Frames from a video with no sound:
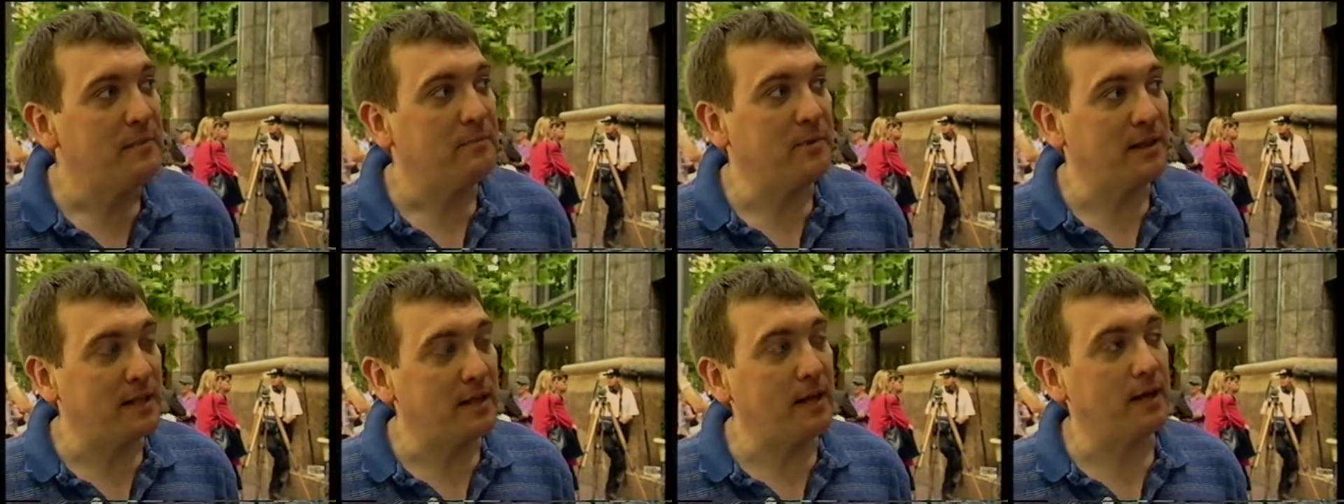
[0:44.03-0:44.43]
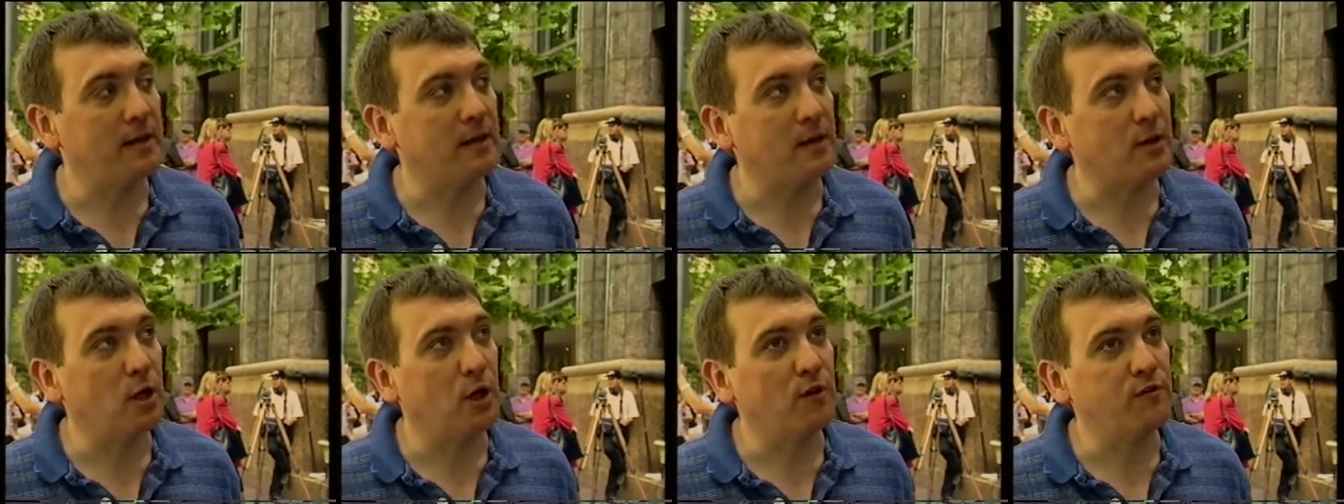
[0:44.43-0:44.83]
But
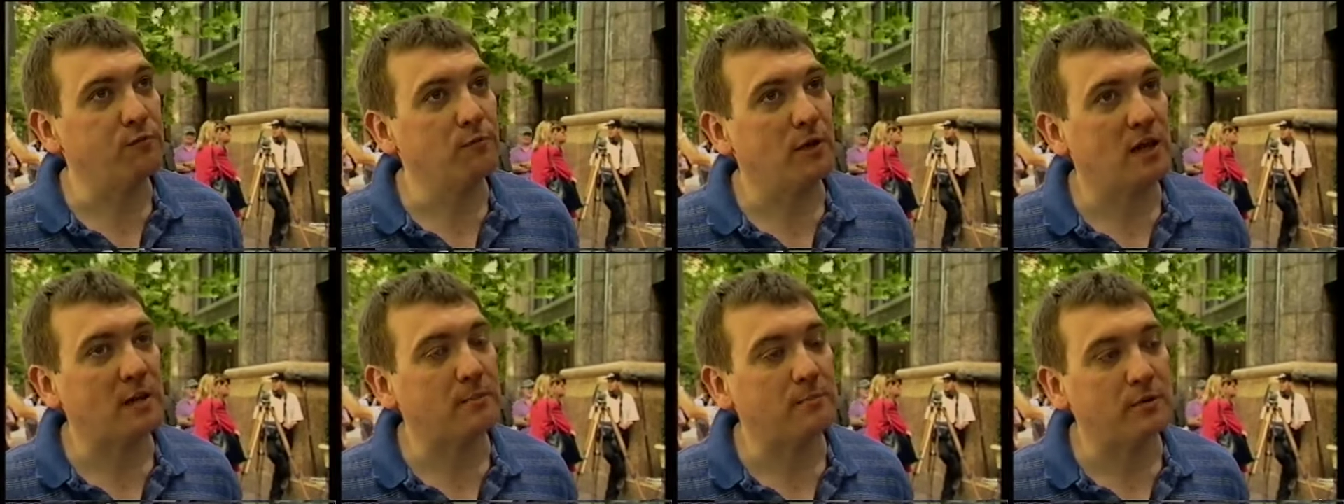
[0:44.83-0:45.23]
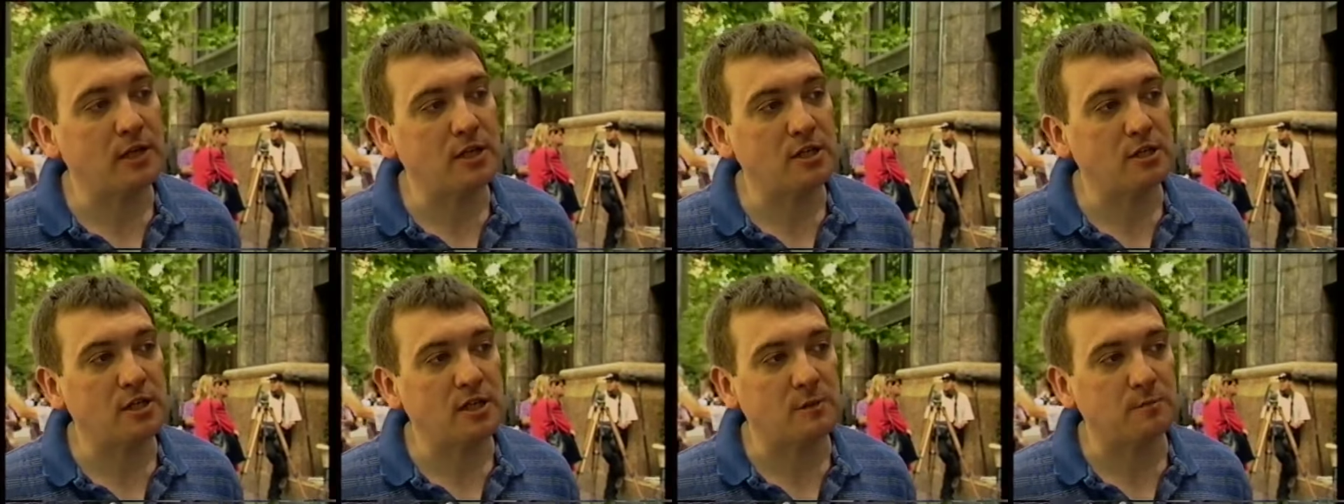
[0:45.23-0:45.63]
Entertainment reporters
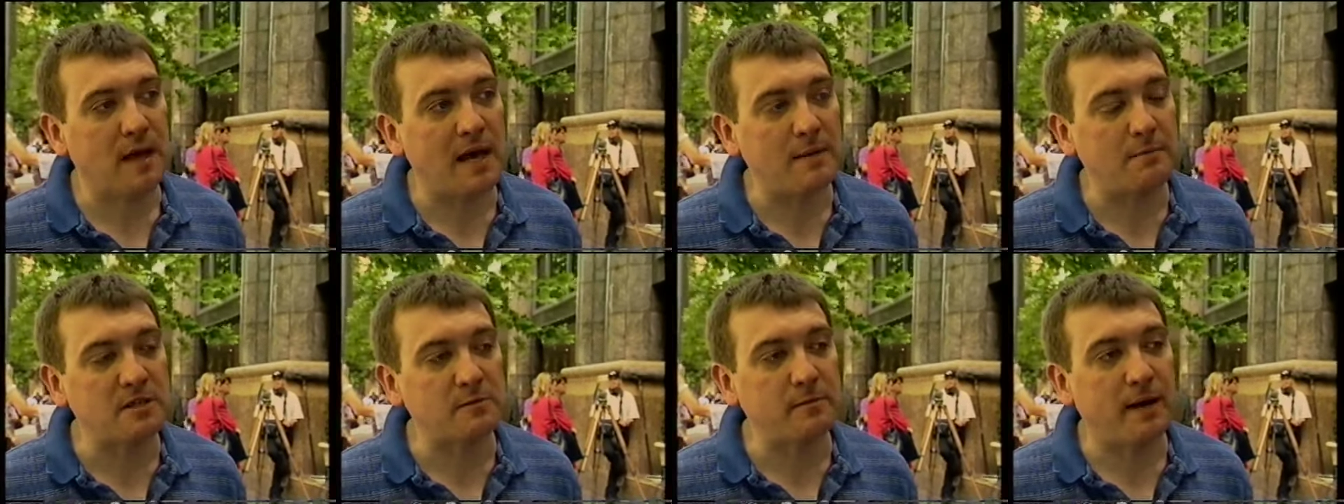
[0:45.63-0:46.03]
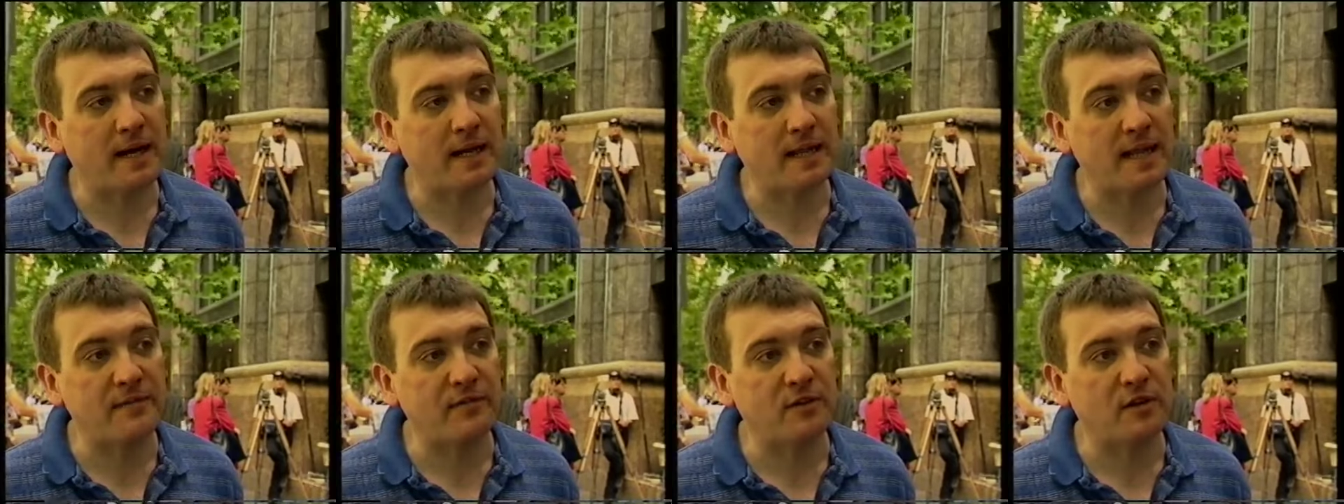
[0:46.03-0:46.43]
like Peter Ford
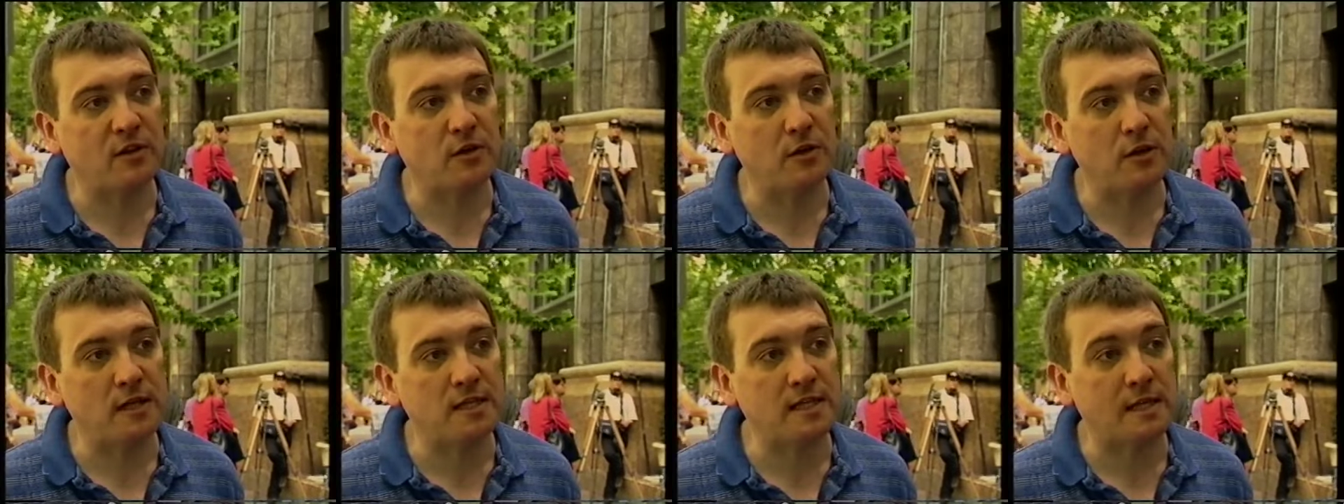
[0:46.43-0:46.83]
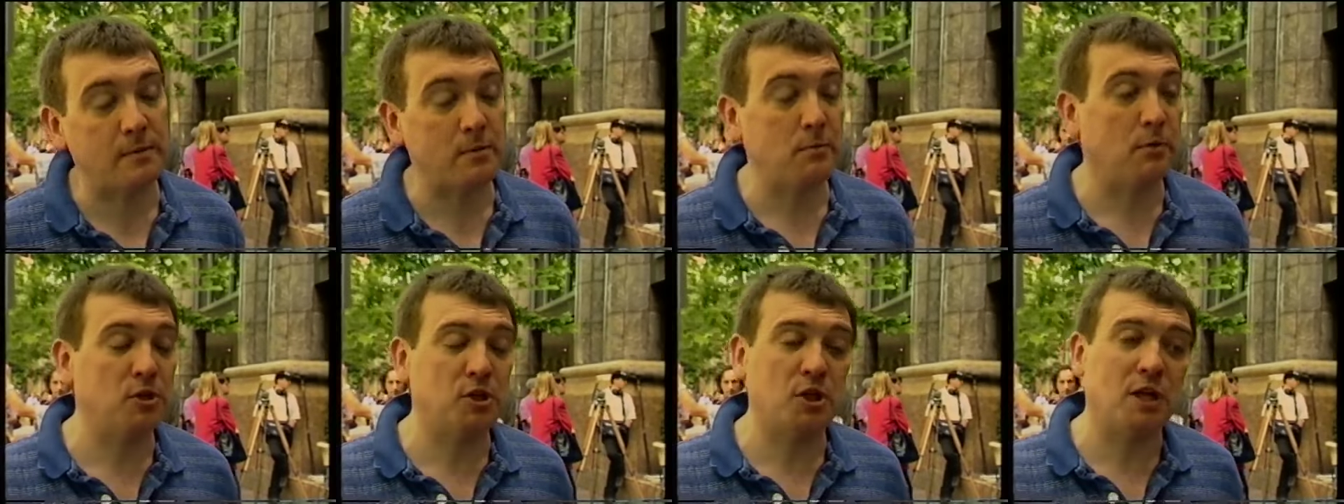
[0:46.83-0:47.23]
were at first
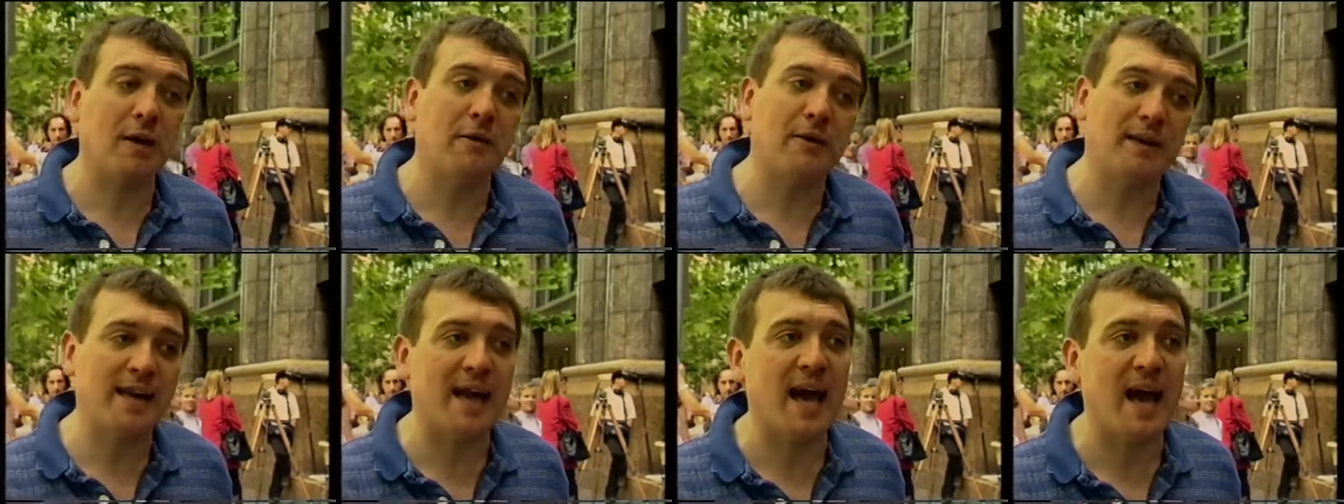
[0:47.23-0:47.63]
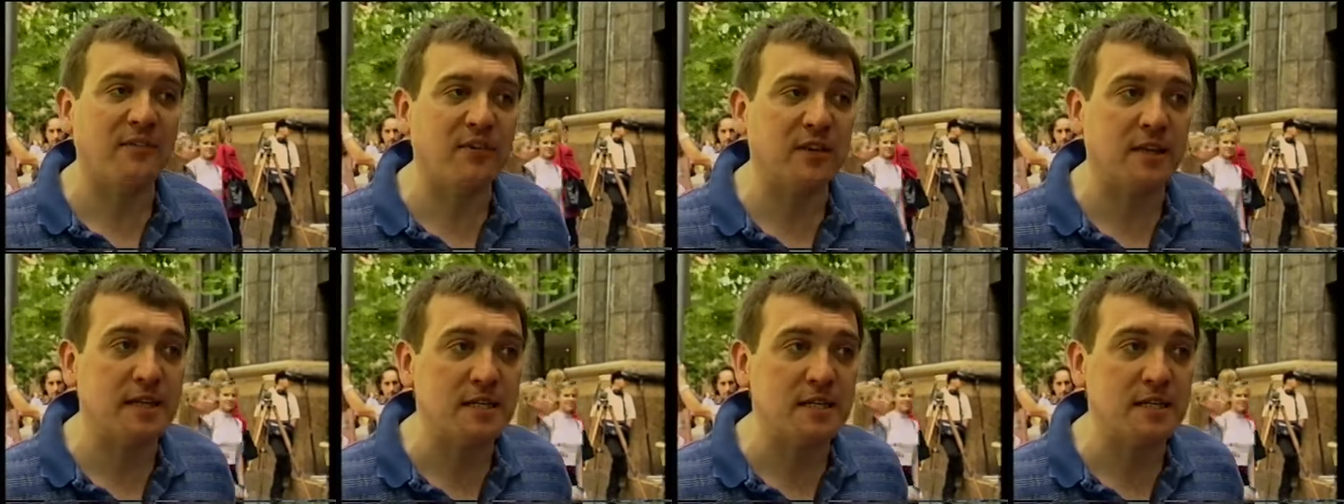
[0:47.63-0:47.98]
wary, but